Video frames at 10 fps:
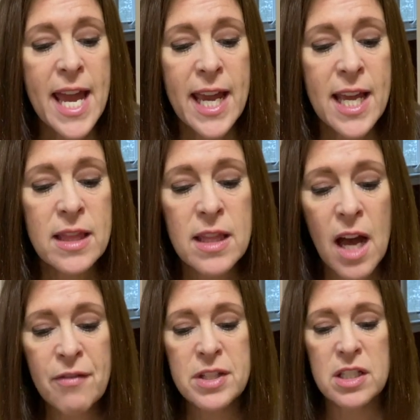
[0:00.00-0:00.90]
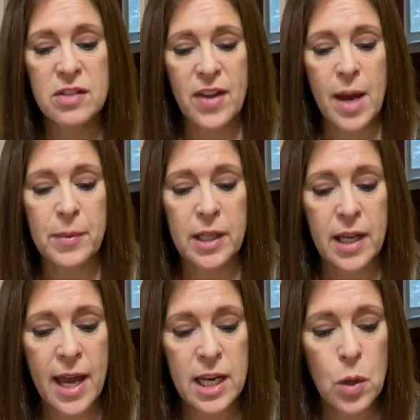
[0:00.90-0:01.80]
He loved his
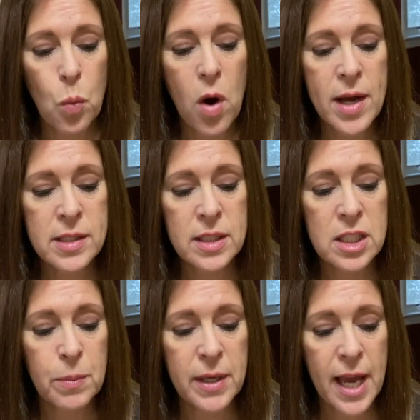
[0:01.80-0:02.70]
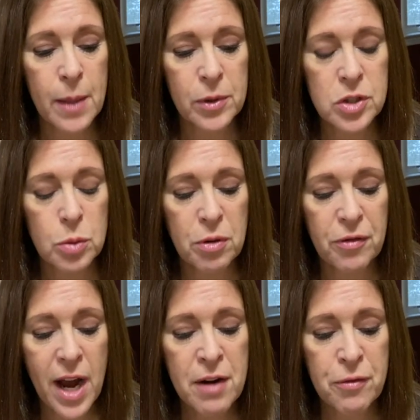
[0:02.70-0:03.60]
family and he wanted to be able to
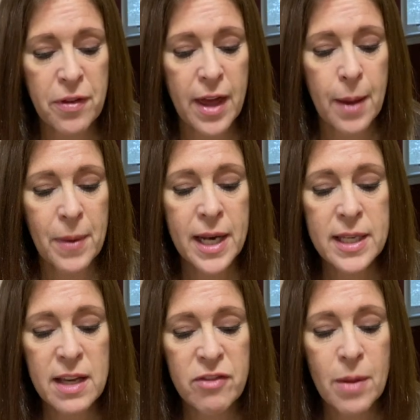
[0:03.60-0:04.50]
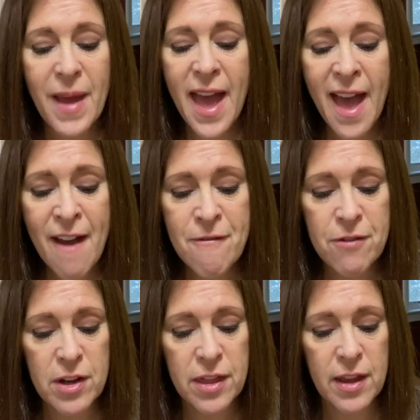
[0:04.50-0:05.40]
provide for them and give them
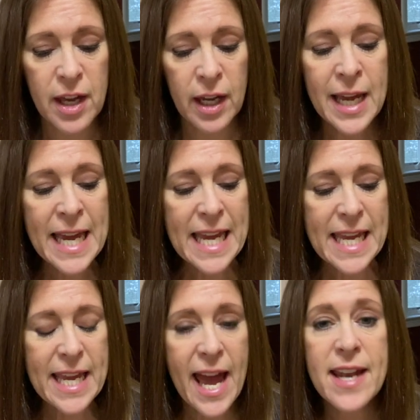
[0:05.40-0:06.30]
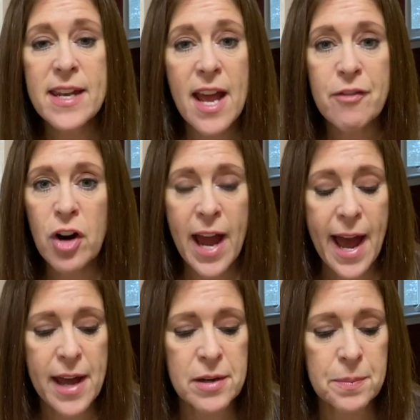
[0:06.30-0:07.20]
everything he had never
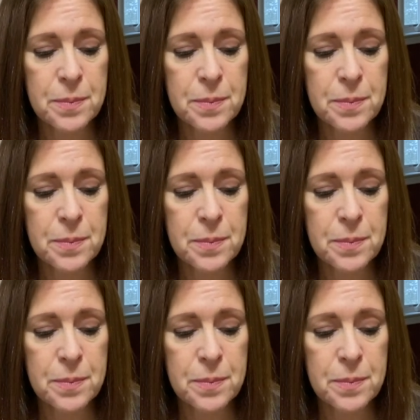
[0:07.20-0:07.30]
had.